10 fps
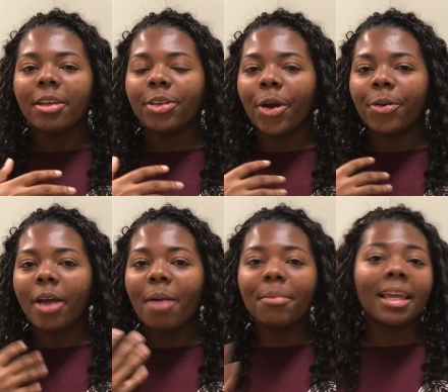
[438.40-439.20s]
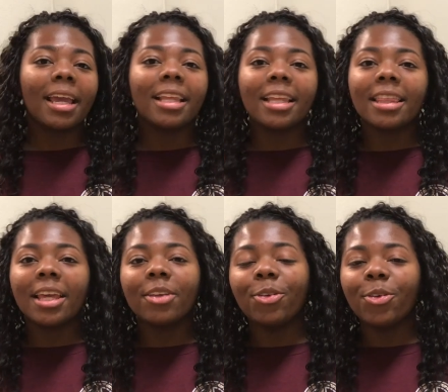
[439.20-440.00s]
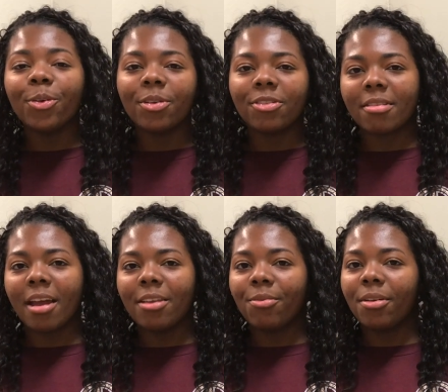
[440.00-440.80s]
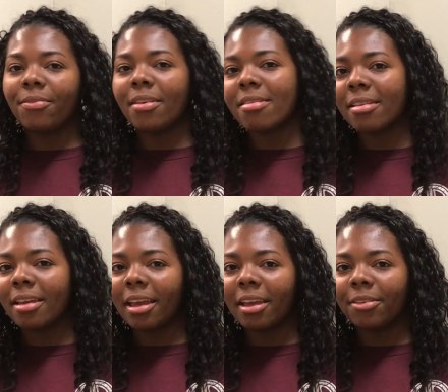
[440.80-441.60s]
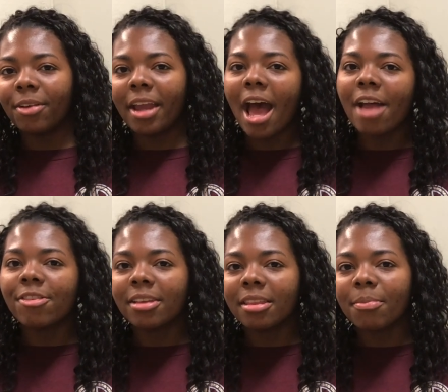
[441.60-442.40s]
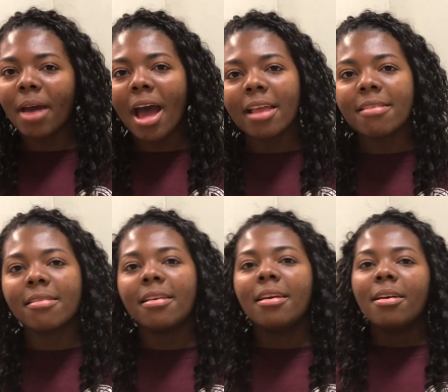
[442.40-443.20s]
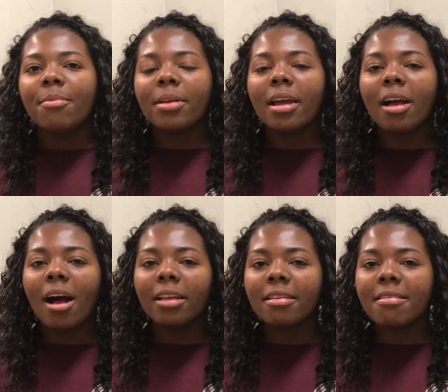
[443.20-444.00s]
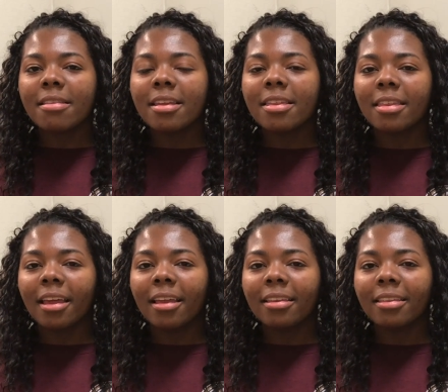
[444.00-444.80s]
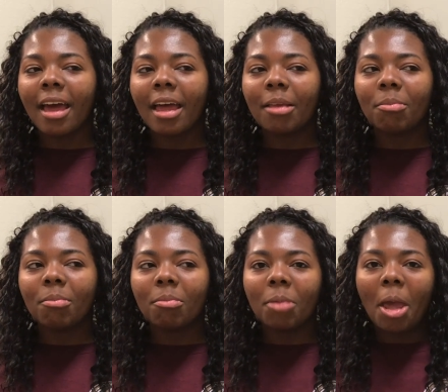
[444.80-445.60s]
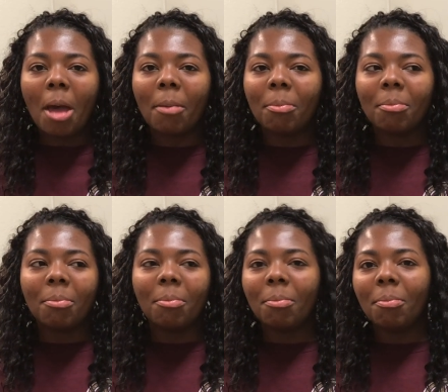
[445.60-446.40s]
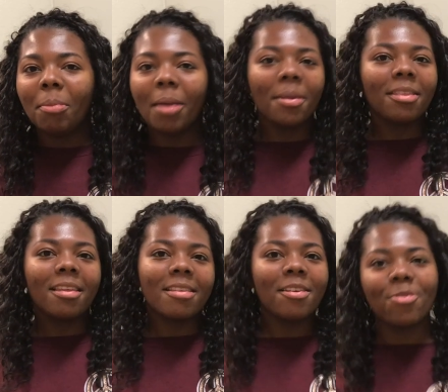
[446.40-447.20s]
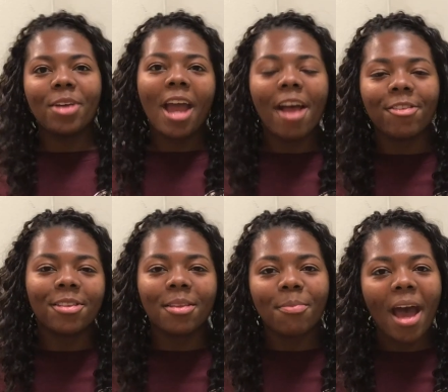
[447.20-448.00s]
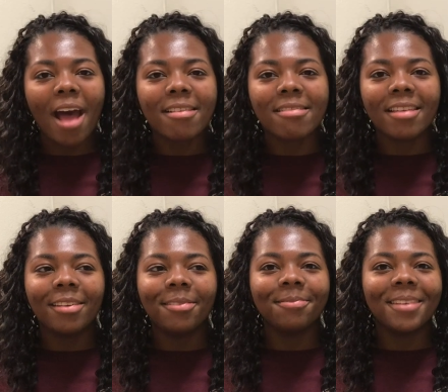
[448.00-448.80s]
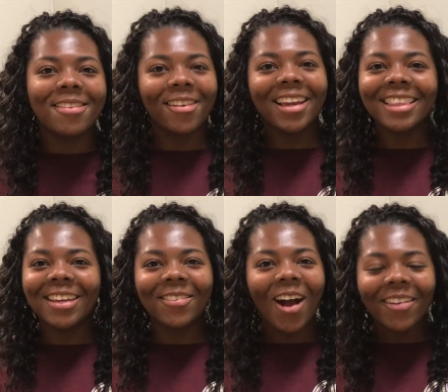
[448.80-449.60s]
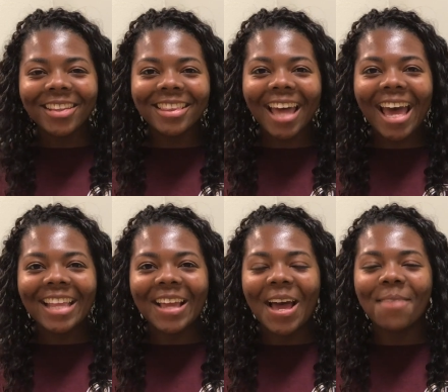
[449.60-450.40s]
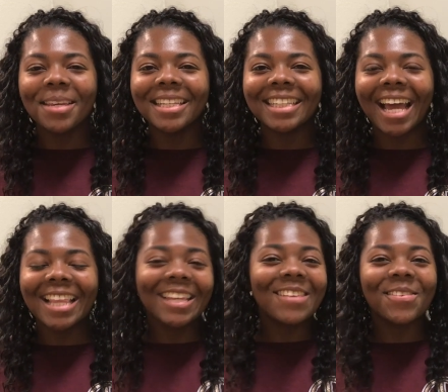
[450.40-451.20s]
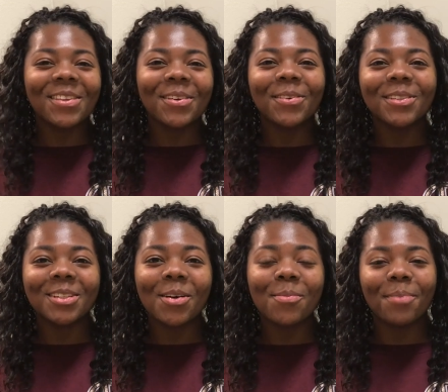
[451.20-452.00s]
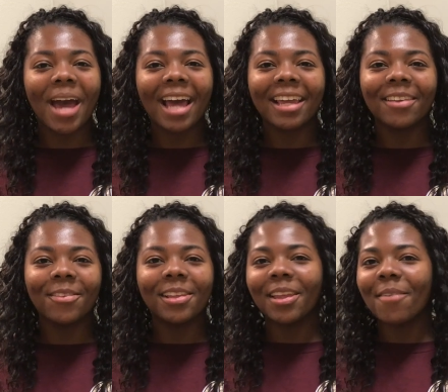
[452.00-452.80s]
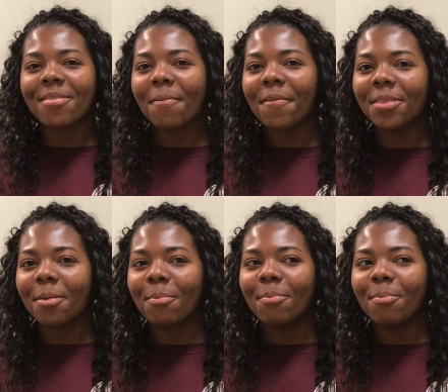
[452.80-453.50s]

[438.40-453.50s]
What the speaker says: they're not making anything new and just kind of revisiting and rehashing the past. But I honestly think that, yeah, maybe this is rehashing the past, and is there anything wrong with that? I mean, I think it's really cool to go back and relive some of the